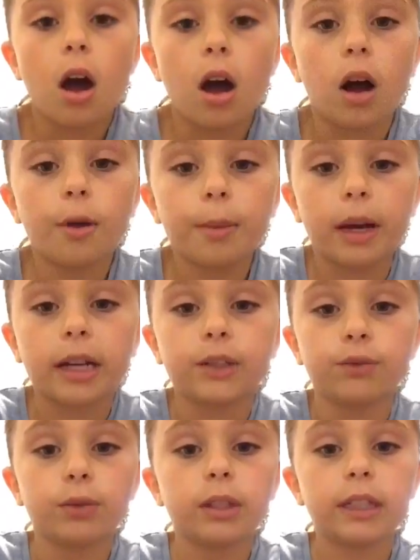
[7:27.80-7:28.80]
i hope you guys
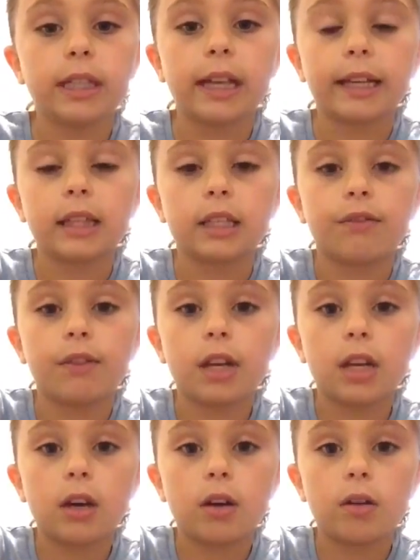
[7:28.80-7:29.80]
really like this
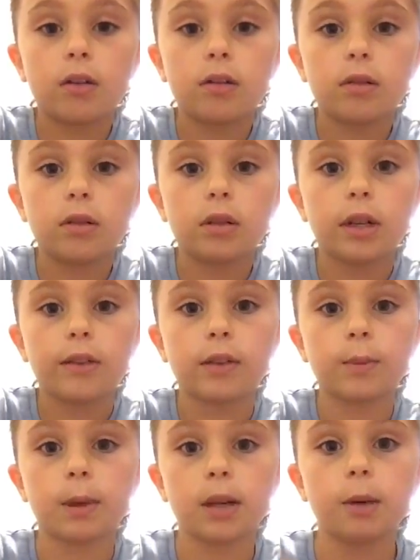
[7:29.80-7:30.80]
video give this
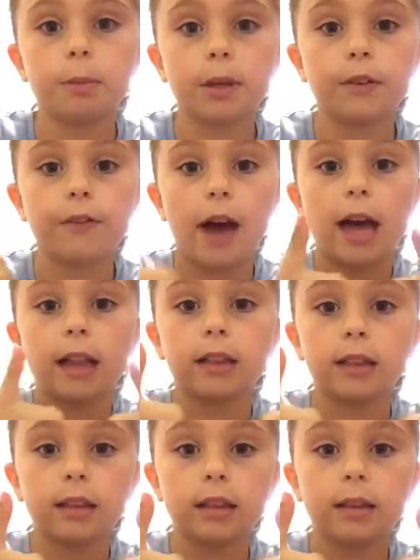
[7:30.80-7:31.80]
video a big fat
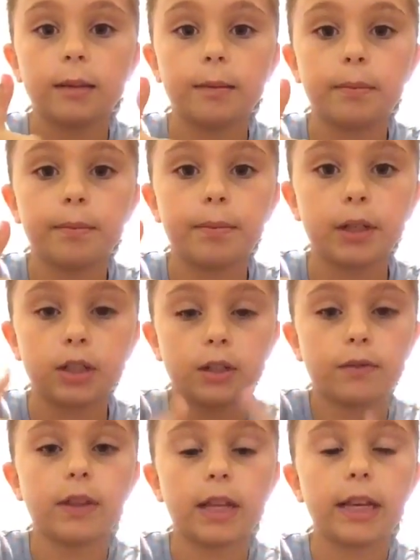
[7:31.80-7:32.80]
bunch
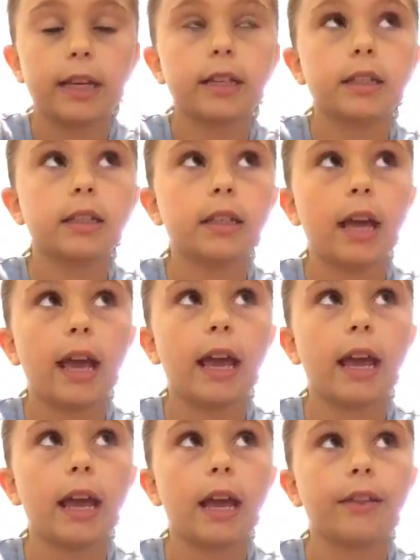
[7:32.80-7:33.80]
of likes
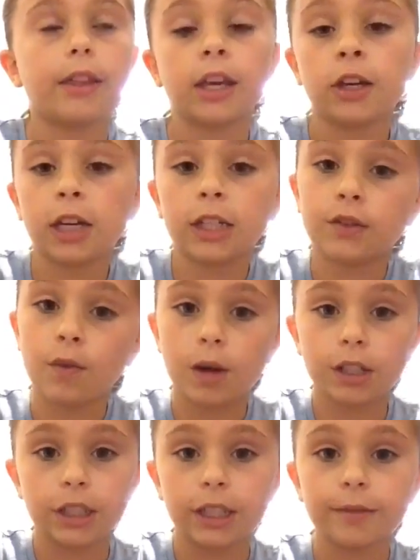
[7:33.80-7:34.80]
and thank you guys for
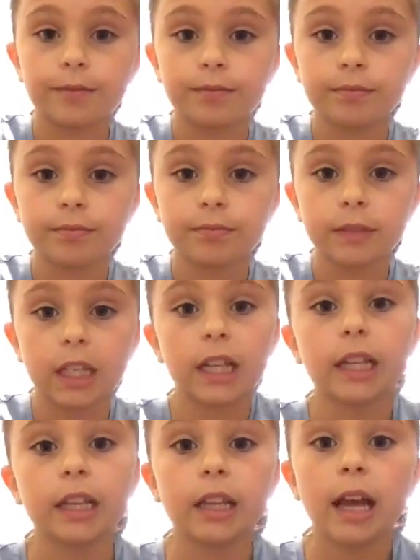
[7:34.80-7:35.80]
watching
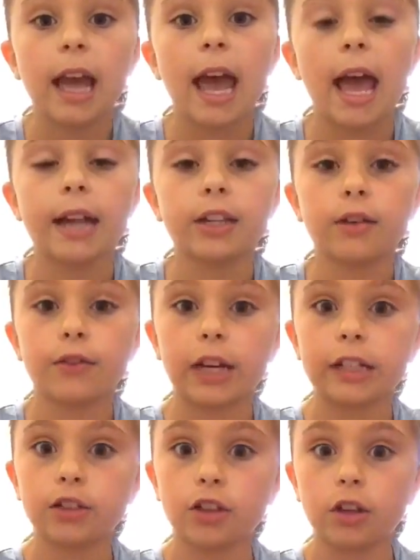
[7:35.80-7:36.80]
and don't
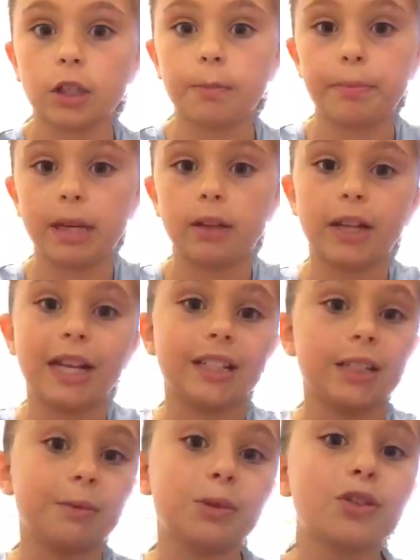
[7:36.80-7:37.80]
forget to turn on the bell and
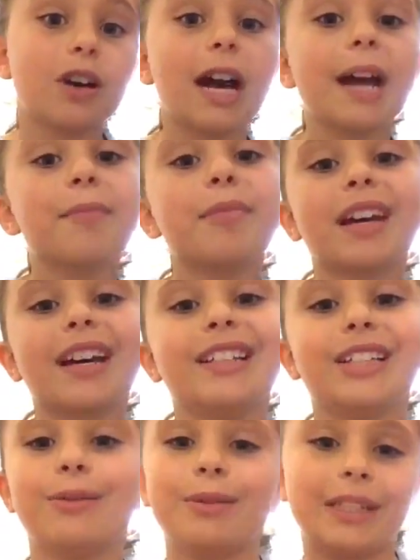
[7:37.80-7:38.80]
subscribe
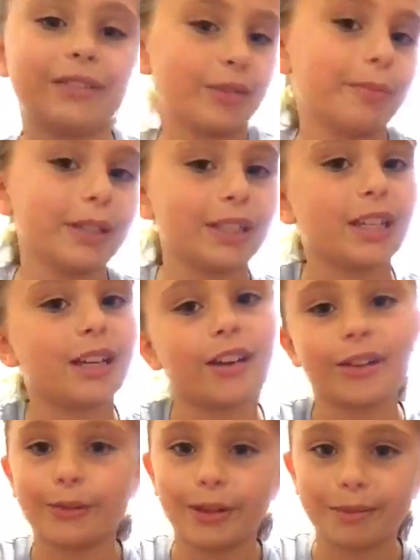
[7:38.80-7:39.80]
because you will never miss
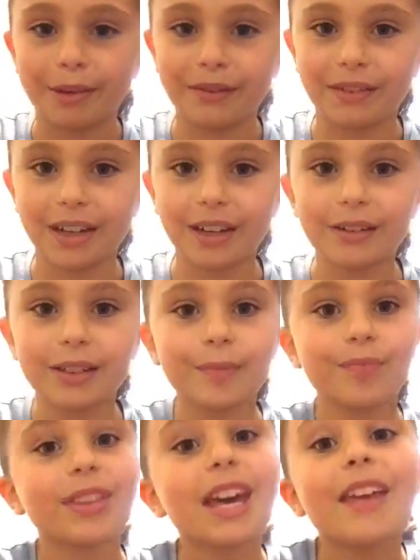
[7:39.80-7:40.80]
another one of my videos.
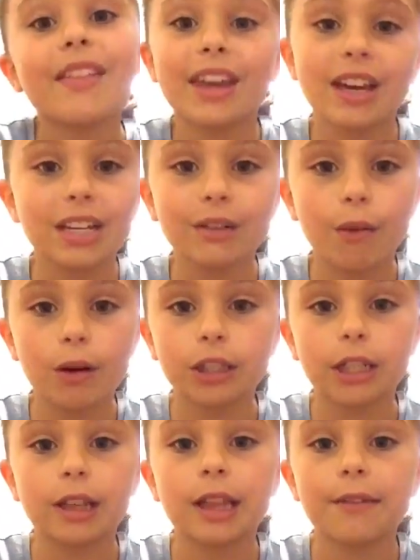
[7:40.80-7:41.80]
Thank you guys for
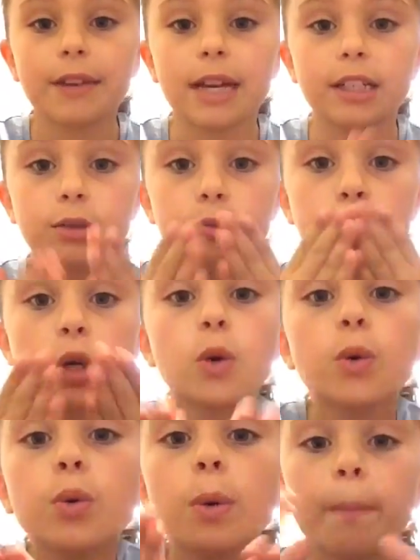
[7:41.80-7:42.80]
watching. Love you guys.
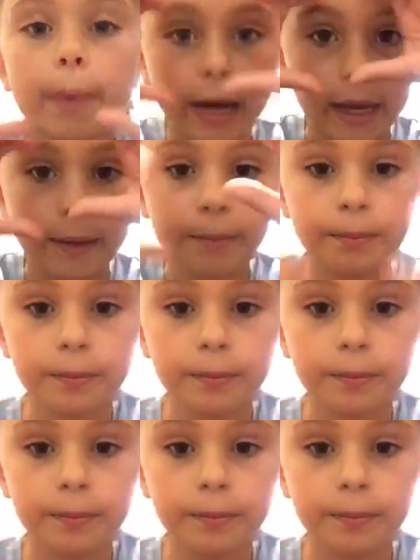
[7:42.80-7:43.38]
Bye.